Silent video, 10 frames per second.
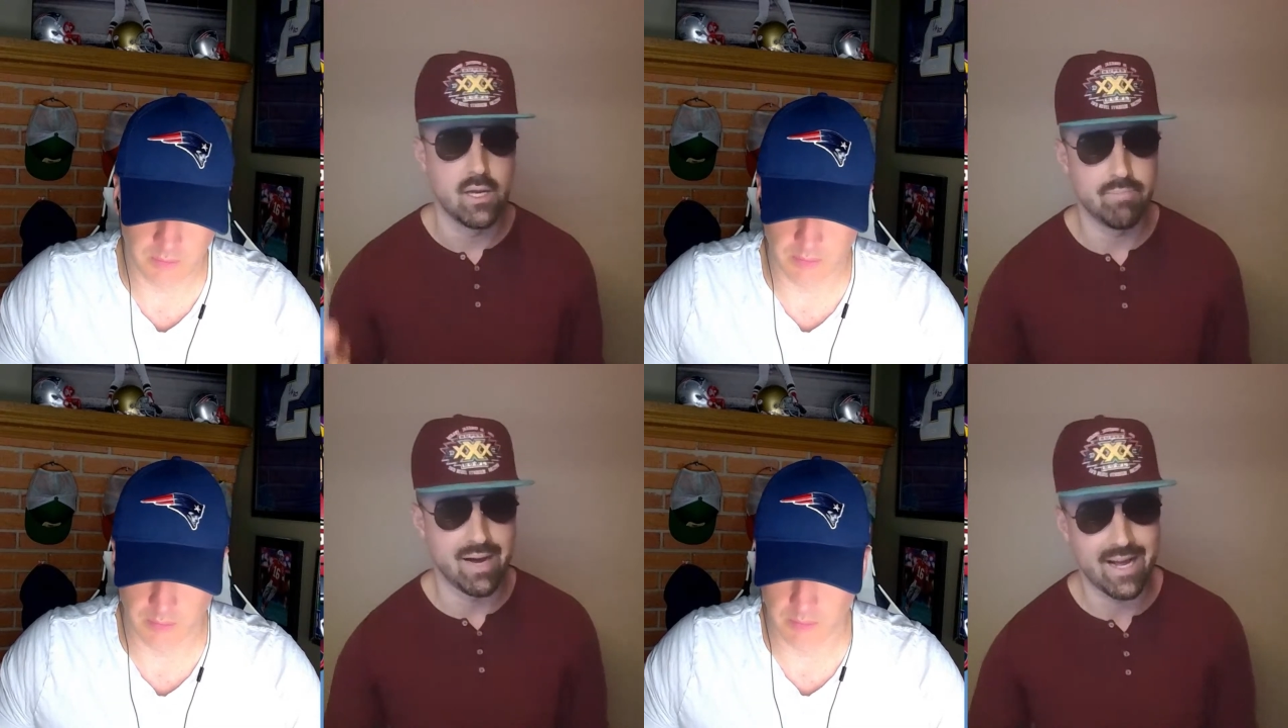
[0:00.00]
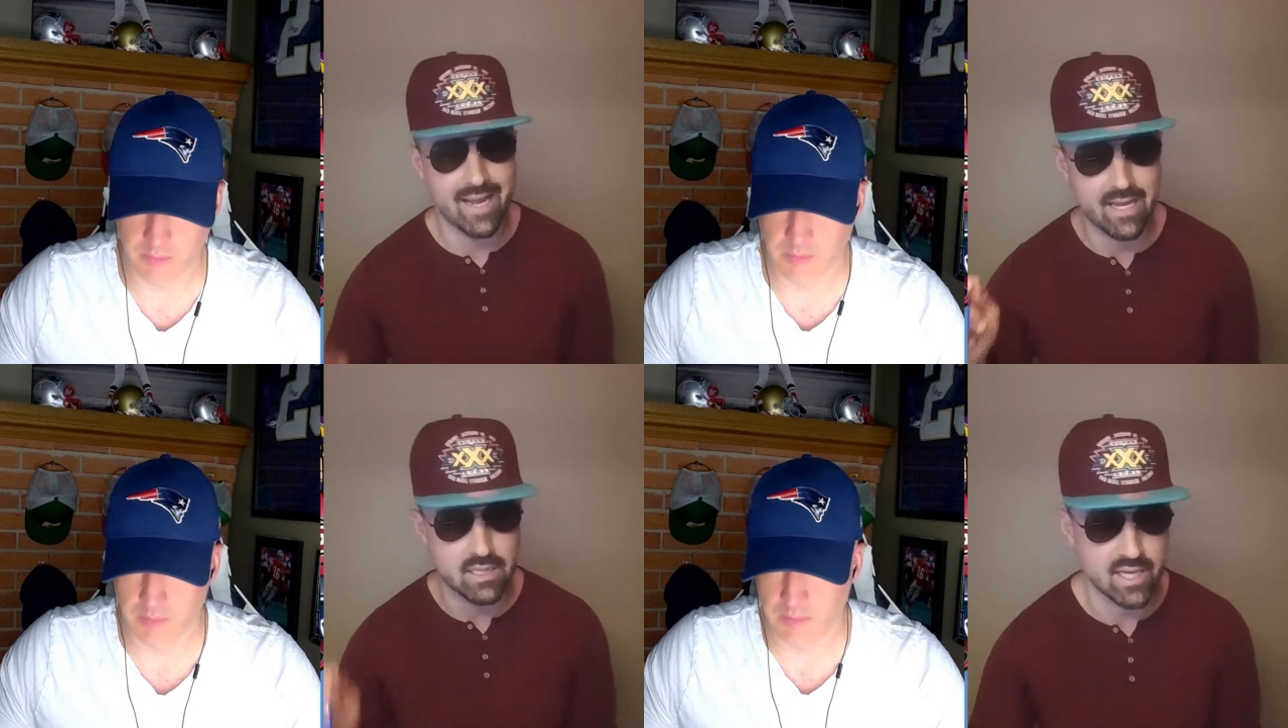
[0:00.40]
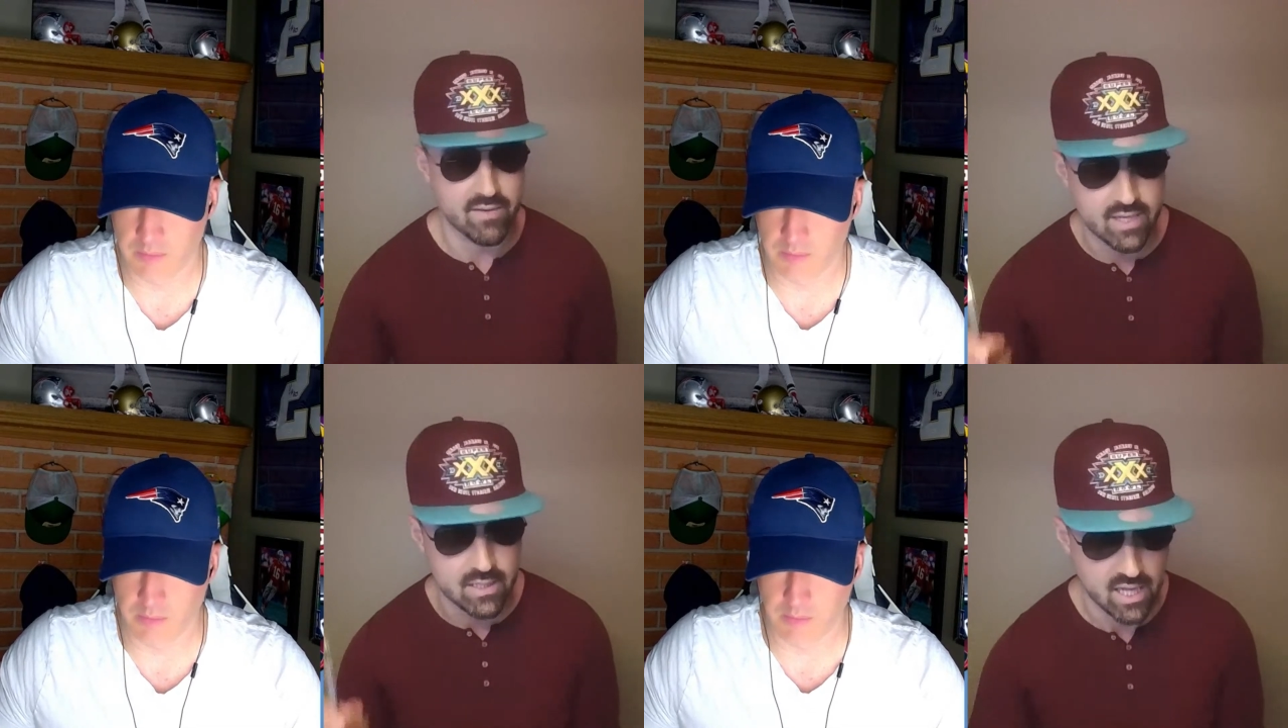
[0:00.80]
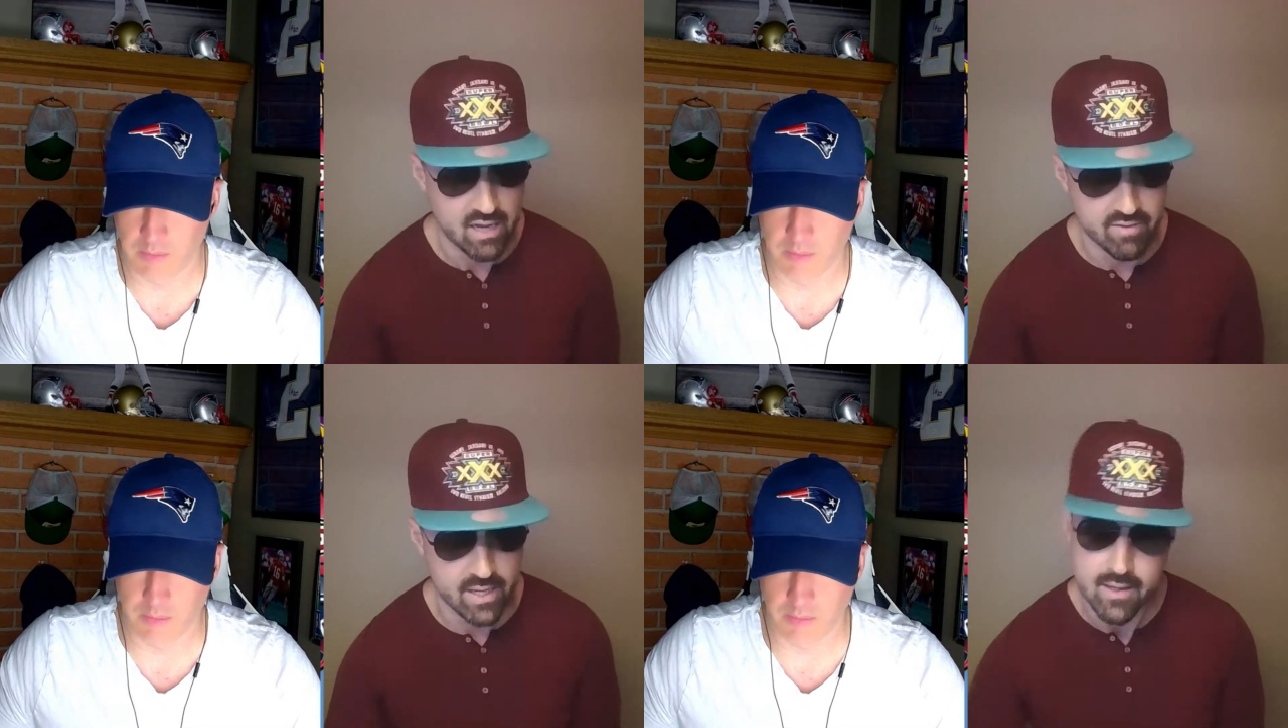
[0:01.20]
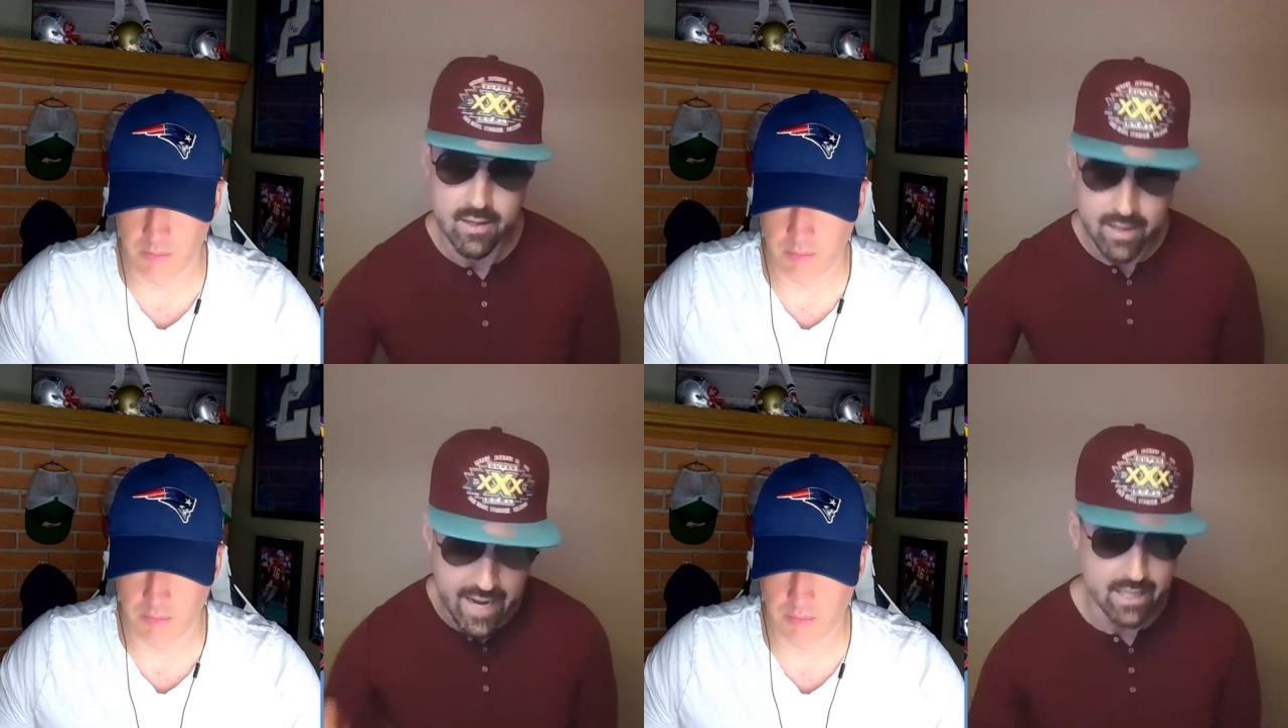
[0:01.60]
Buy it, live it, love it,
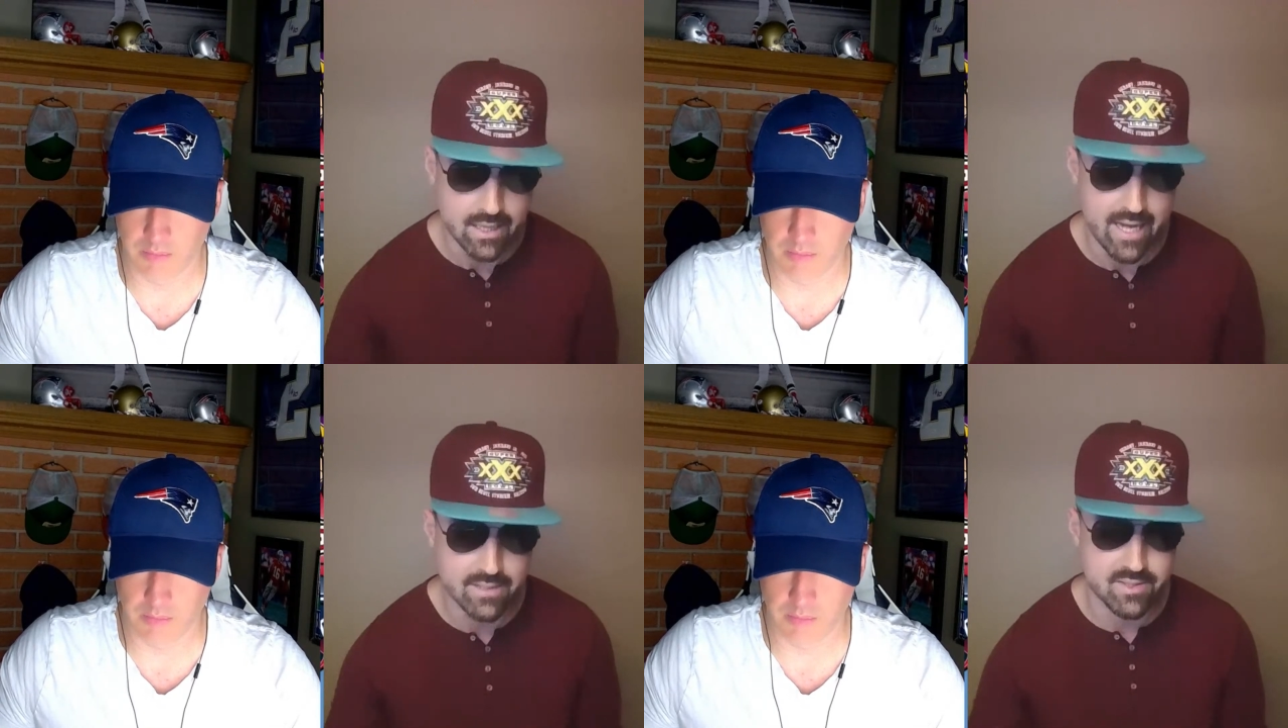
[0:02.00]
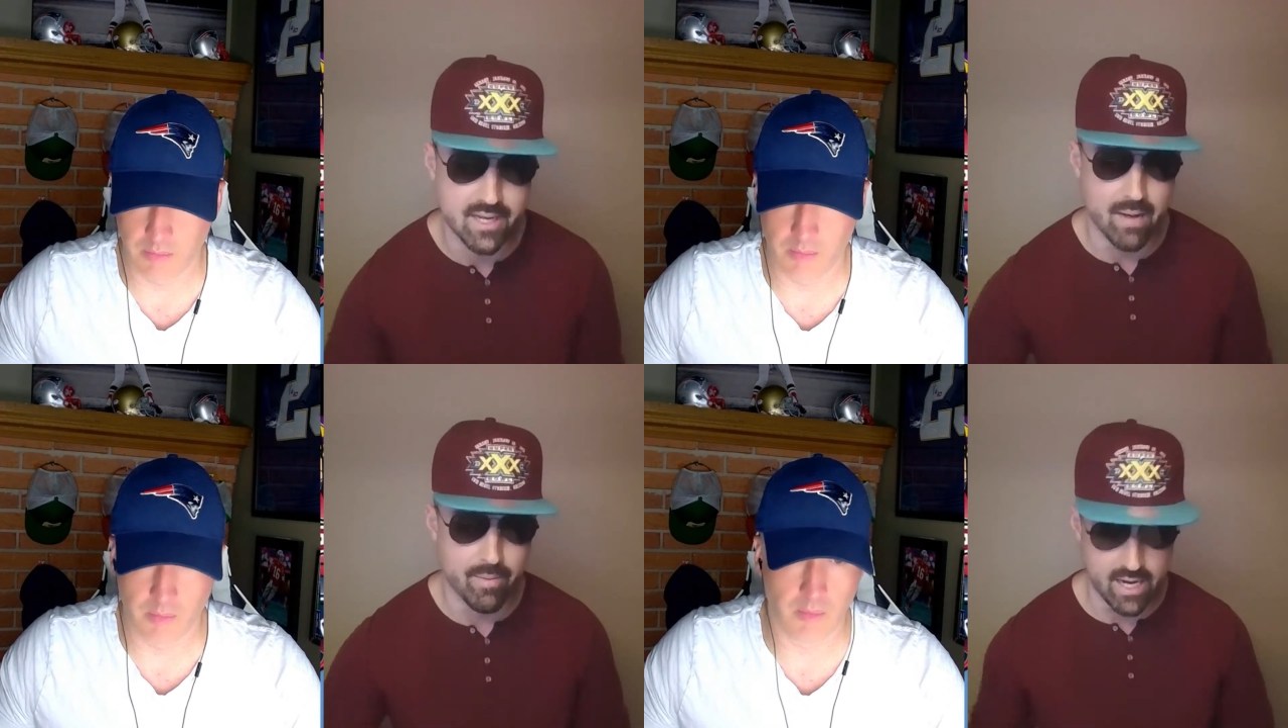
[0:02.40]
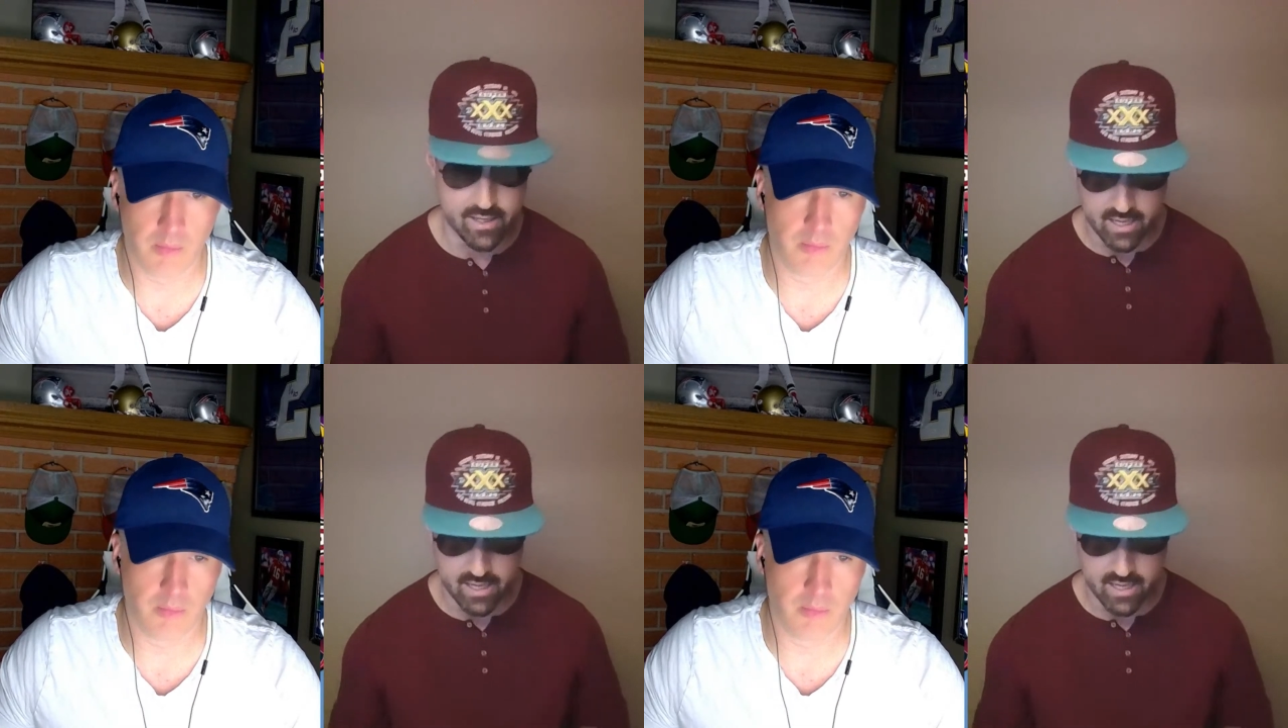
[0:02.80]
and let's dominate.